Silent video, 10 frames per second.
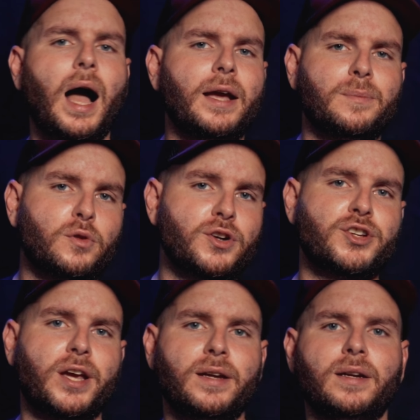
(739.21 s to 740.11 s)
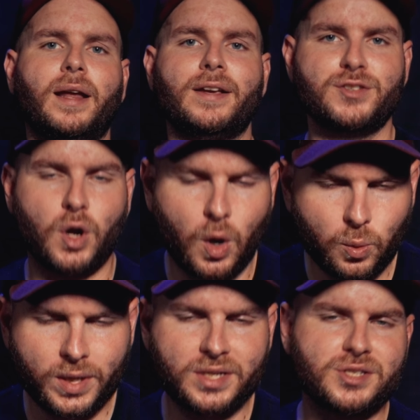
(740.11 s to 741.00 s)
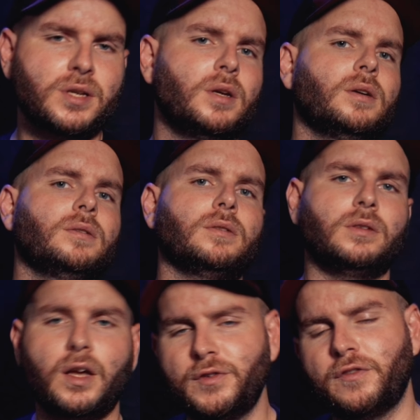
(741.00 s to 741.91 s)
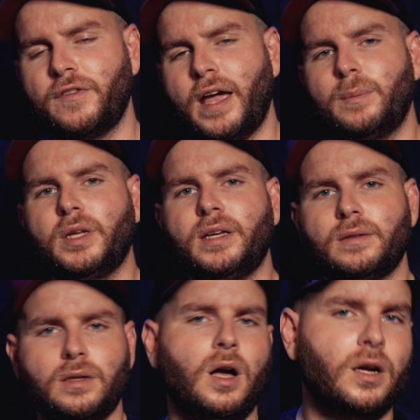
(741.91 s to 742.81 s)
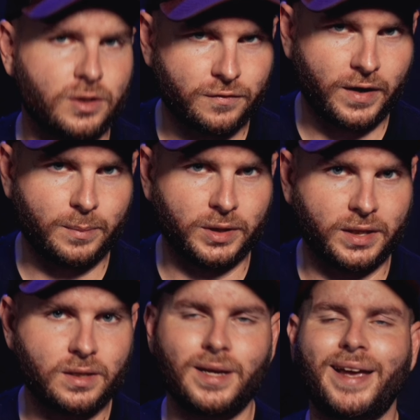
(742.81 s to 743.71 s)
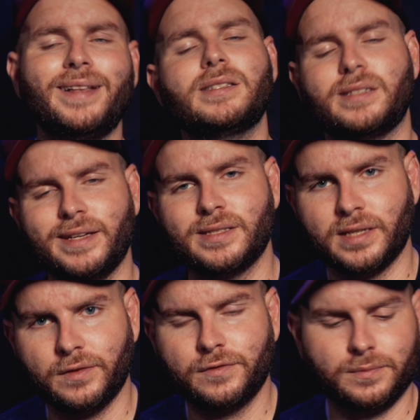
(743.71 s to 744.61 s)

I appreciate it. As always, love your family, hug your family, and stay safe.